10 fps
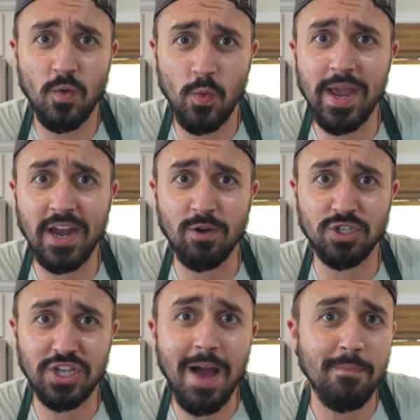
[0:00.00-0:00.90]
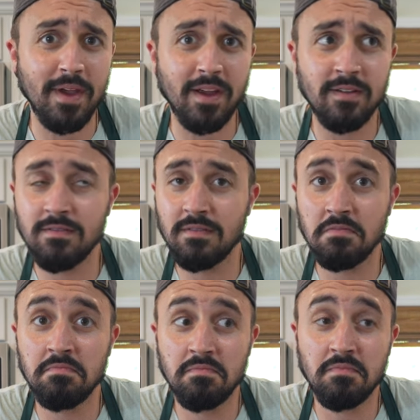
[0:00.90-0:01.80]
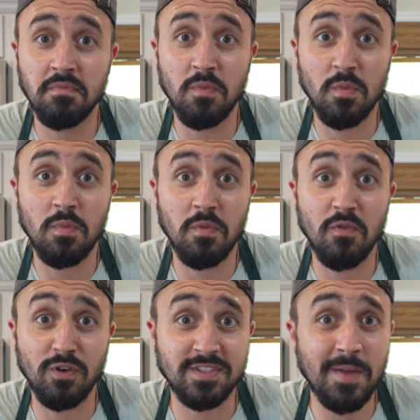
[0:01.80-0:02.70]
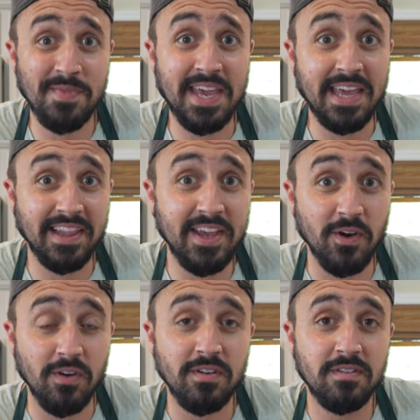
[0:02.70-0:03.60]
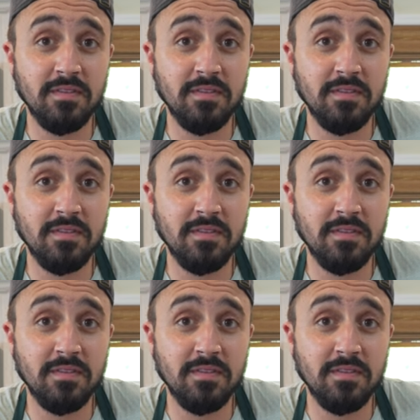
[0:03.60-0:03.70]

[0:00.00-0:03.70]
we gotta go shopping for something illegal.